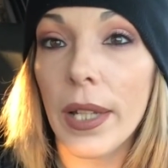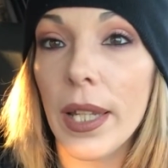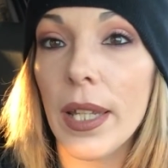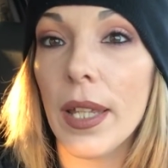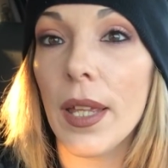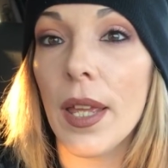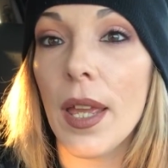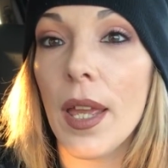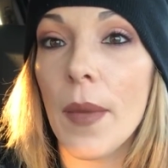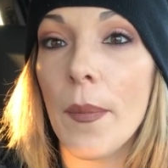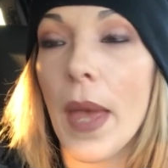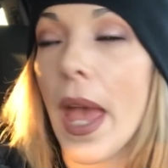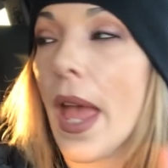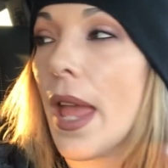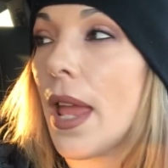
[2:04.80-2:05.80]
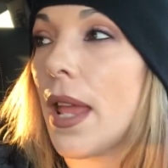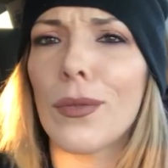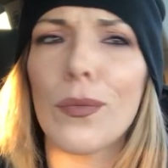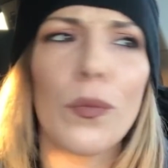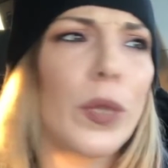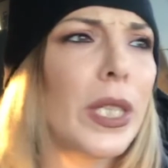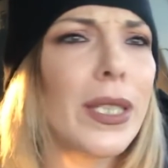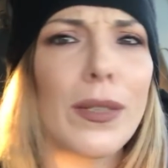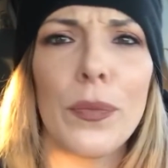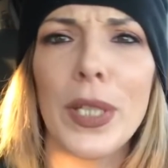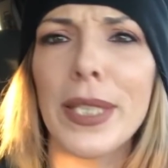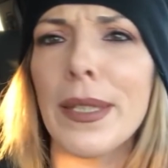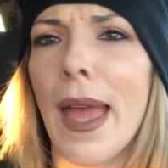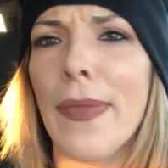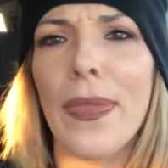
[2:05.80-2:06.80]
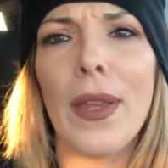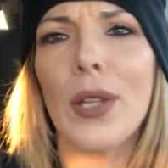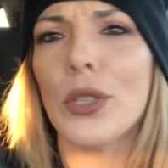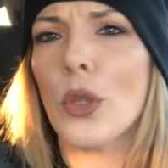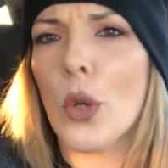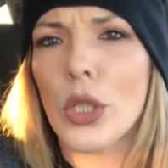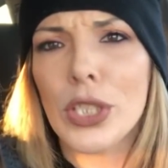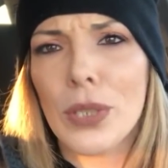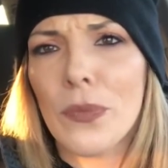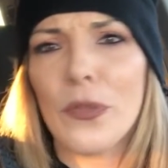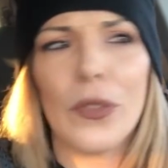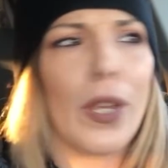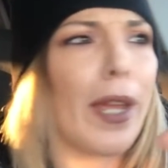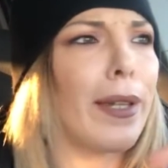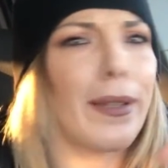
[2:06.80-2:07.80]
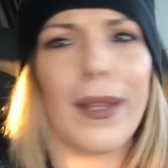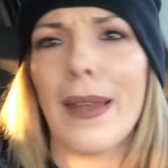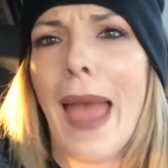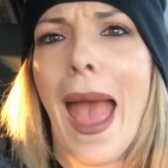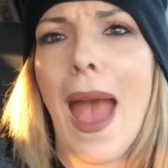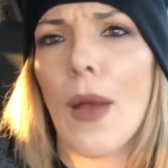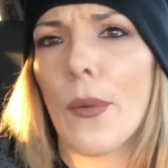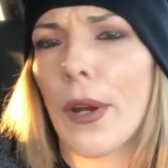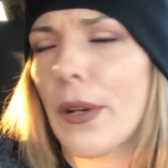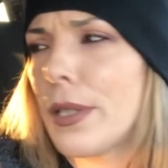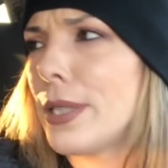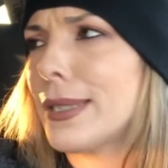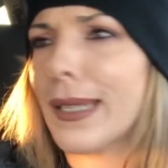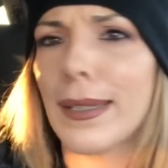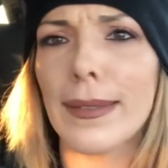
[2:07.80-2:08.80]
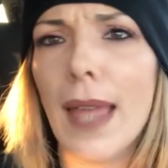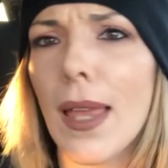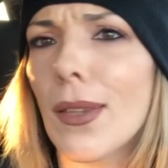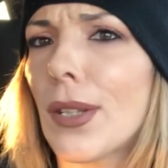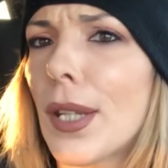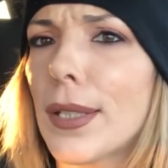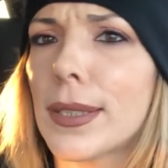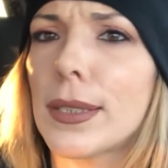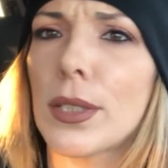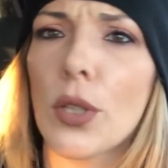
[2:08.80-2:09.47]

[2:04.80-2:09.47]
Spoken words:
to him and we sat there and talked to him for like an hour and he's like telling us,